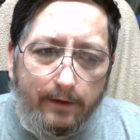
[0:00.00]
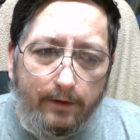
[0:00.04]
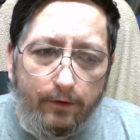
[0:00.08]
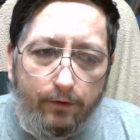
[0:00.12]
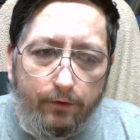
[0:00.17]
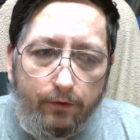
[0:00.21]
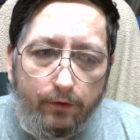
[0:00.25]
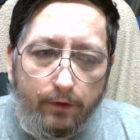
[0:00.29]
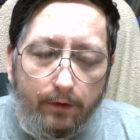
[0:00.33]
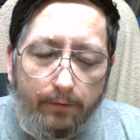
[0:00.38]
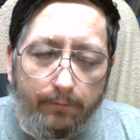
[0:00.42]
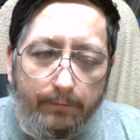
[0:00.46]

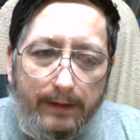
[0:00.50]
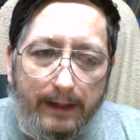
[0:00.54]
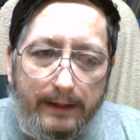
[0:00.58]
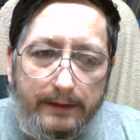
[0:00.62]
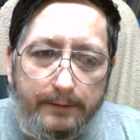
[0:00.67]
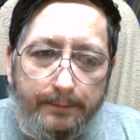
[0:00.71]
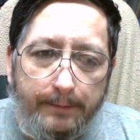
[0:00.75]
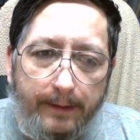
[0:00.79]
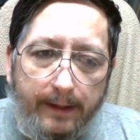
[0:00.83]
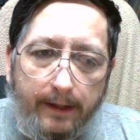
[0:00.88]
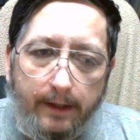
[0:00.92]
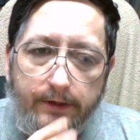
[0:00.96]
to them, that's
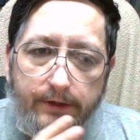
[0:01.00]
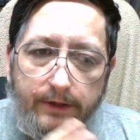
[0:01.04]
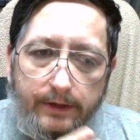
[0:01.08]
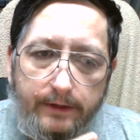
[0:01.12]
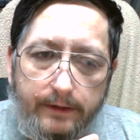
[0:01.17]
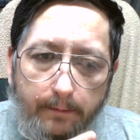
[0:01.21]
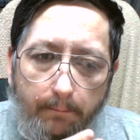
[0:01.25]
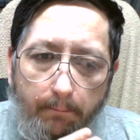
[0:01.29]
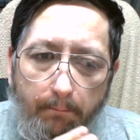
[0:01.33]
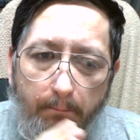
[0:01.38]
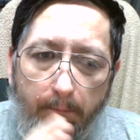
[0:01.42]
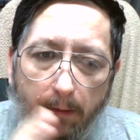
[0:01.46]
because it's
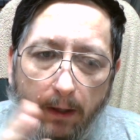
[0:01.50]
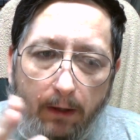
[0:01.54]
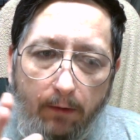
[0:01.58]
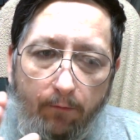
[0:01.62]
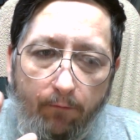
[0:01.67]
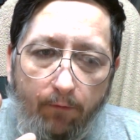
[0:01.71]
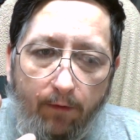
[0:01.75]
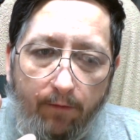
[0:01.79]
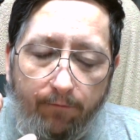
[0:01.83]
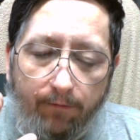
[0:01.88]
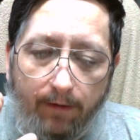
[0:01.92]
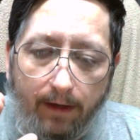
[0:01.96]
above
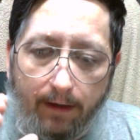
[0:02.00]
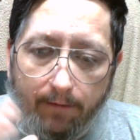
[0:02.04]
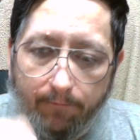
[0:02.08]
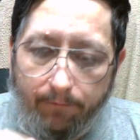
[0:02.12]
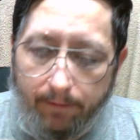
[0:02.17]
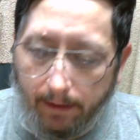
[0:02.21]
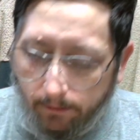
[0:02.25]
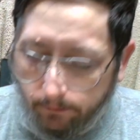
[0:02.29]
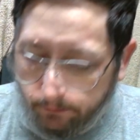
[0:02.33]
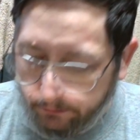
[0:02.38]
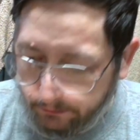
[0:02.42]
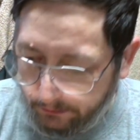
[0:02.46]
the
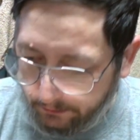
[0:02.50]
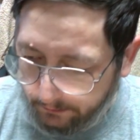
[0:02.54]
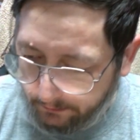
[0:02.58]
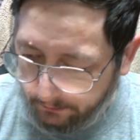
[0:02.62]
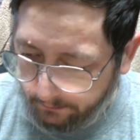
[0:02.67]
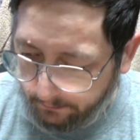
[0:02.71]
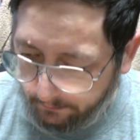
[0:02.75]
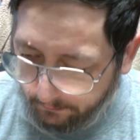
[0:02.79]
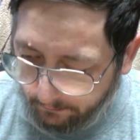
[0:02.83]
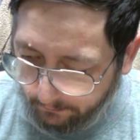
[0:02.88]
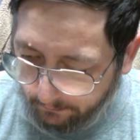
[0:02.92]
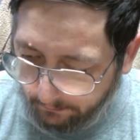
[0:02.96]

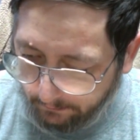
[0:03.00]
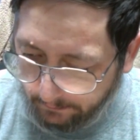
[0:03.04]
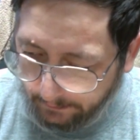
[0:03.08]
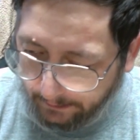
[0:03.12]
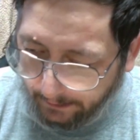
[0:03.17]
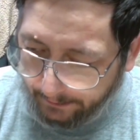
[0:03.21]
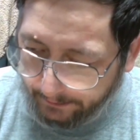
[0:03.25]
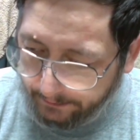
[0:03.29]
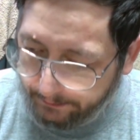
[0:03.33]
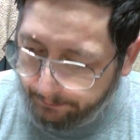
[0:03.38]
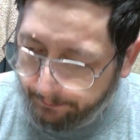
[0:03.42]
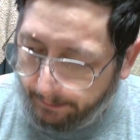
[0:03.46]

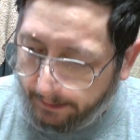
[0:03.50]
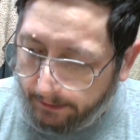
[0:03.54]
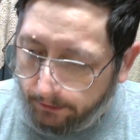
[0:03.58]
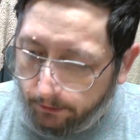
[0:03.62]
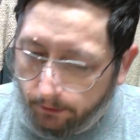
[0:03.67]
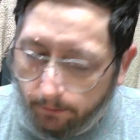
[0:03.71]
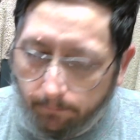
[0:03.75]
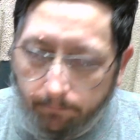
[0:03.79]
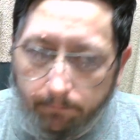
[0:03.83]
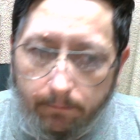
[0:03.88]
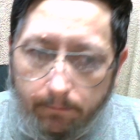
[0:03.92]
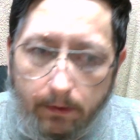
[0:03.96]
5000K spectrum.